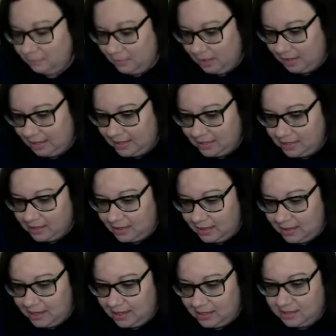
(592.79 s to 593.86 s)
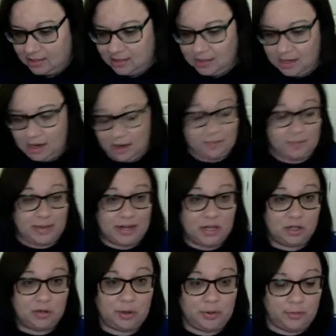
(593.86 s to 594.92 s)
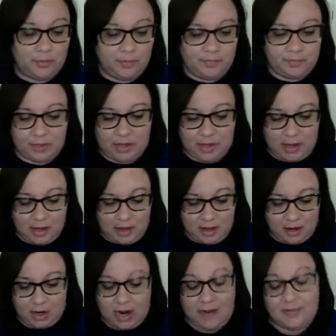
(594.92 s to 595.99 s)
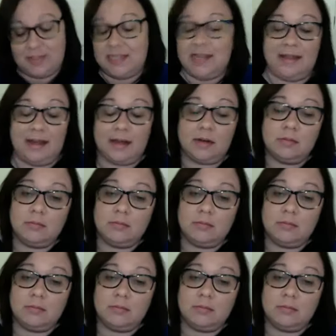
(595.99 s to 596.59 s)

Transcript: That's that's um, been true, or I've seen that